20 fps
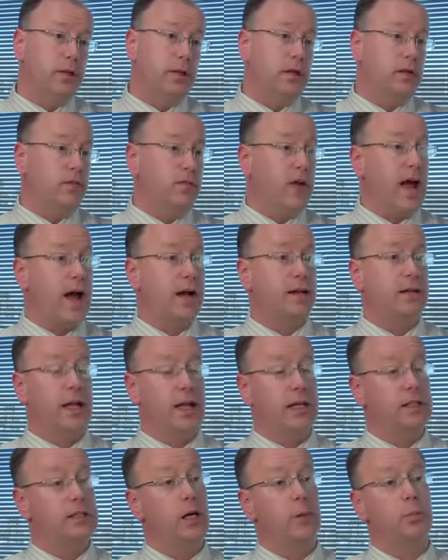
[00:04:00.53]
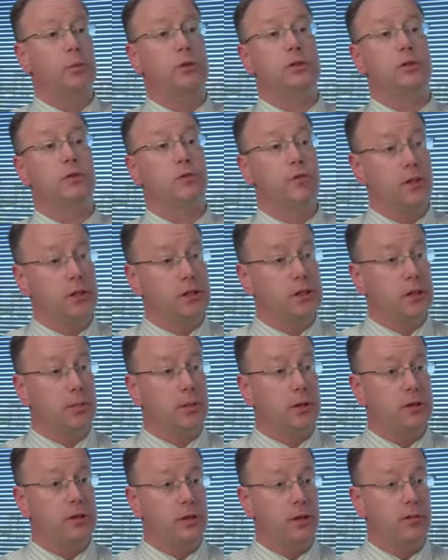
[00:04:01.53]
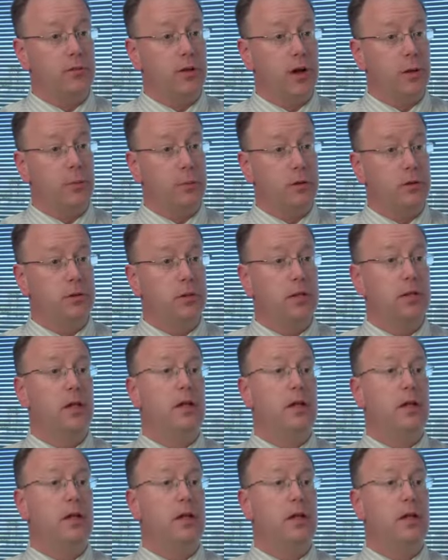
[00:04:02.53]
In fact, ASAP was the first commercially available